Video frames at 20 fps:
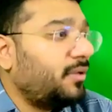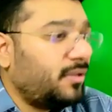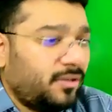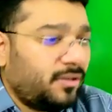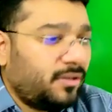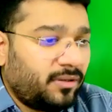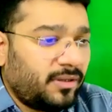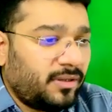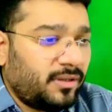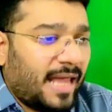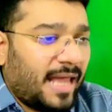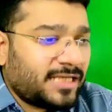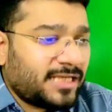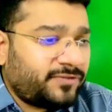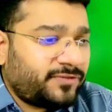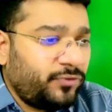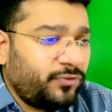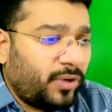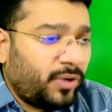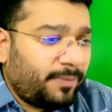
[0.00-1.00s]
Last
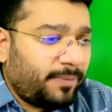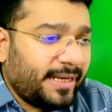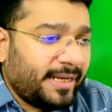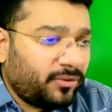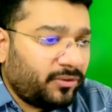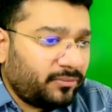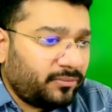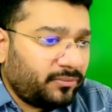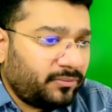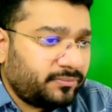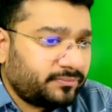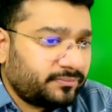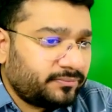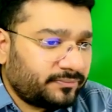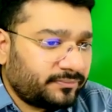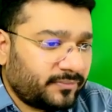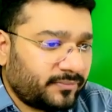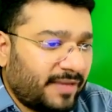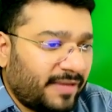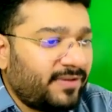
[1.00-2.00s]
few are pending, no?
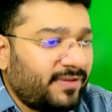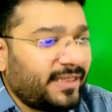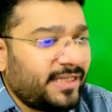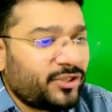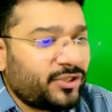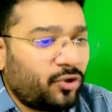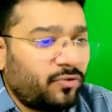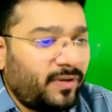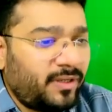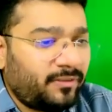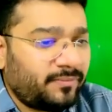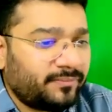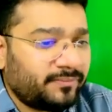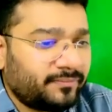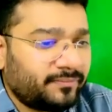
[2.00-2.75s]
Everything is over?